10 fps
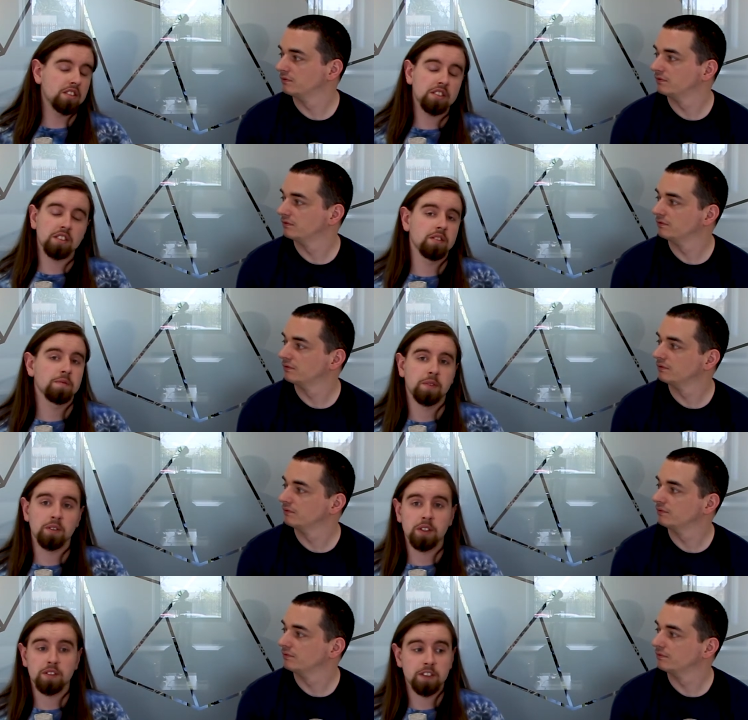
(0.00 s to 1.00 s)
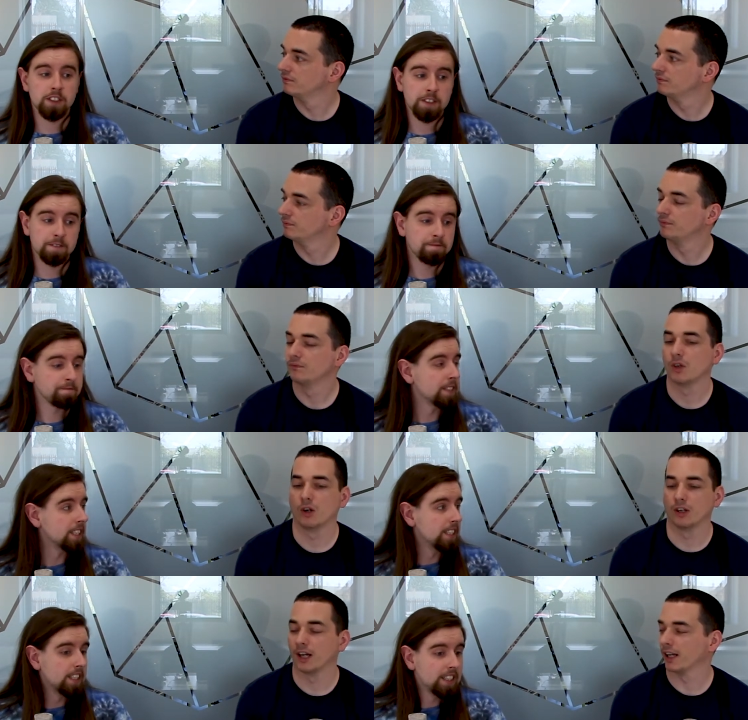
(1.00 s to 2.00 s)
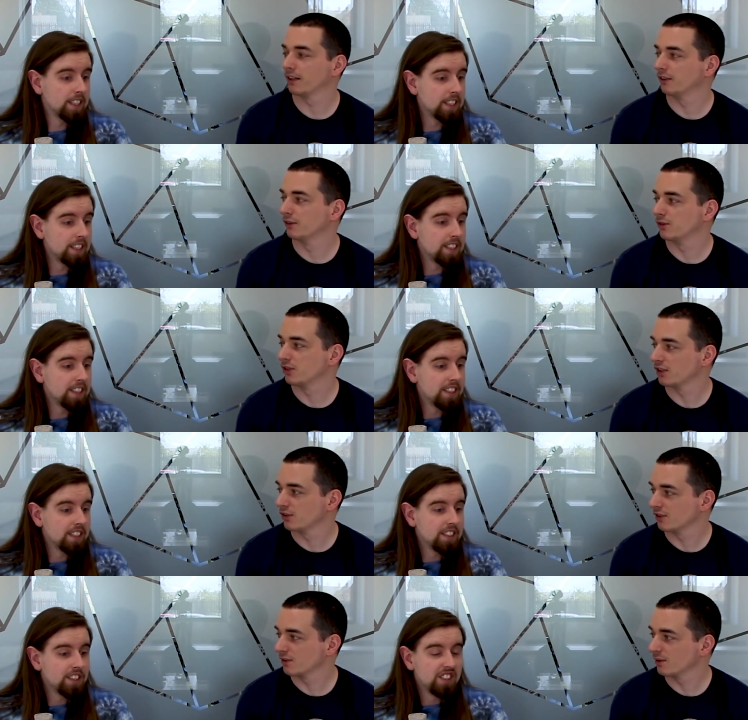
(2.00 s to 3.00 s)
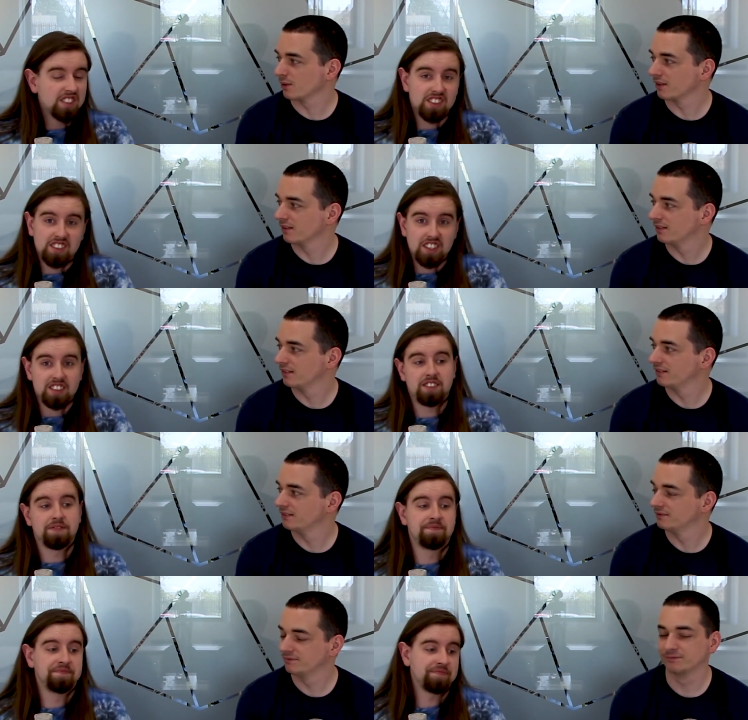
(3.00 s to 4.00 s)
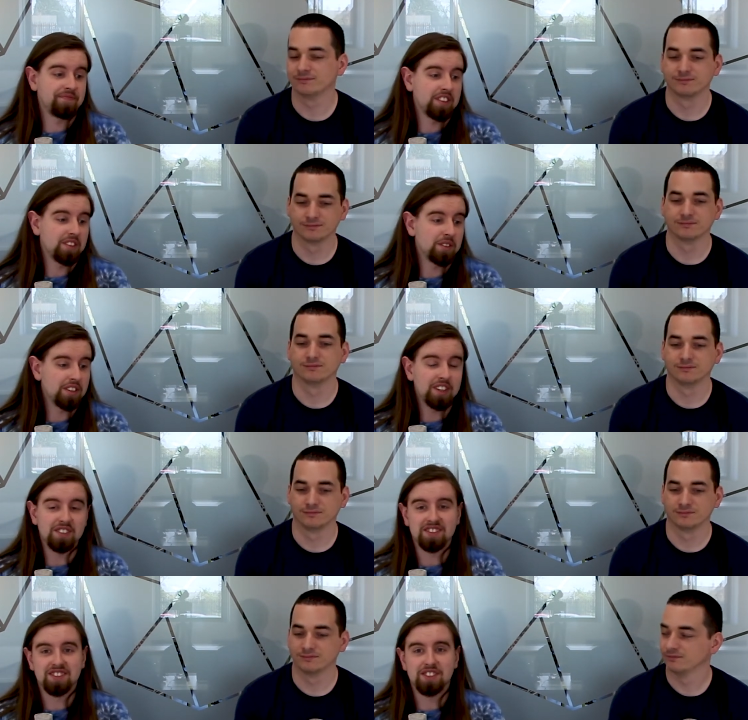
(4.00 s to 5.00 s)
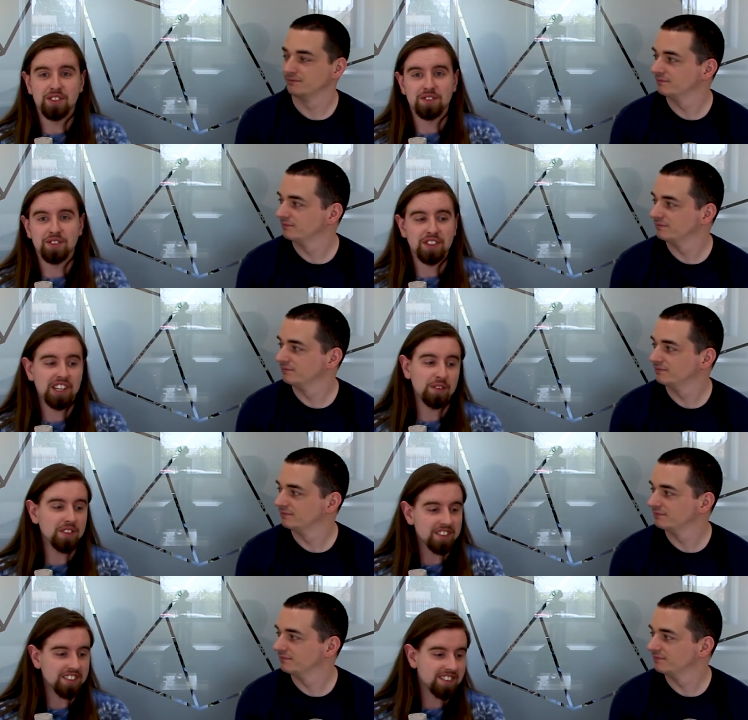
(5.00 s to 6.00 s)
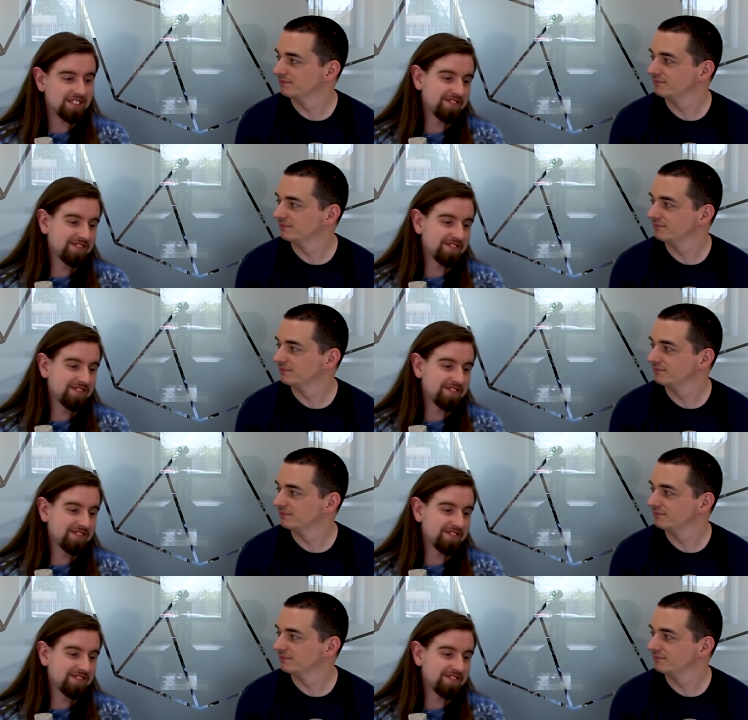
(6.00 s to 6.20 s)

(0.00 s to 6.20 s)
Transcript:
Speaker 1: citizen or whatever,
Speaker 2: or a hacker who's changed your score.
Speaker 1: Yeah, I wonder how tough the firewalls are.